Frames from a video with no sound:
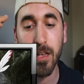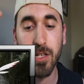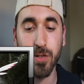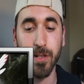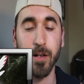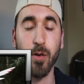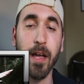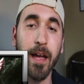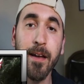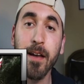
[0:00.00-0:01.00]
So we're like,
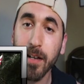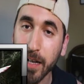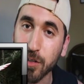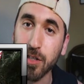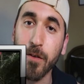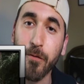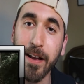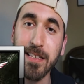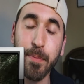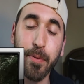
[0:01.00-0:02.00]
okay, get to the
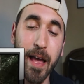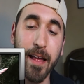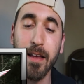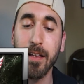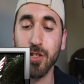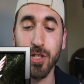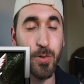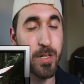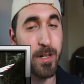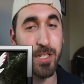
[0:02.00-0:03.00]
Frenzy Plant, just
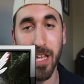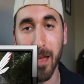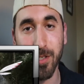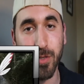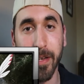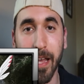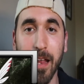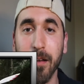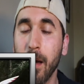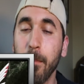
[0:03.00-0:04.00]
do as much damage as we can,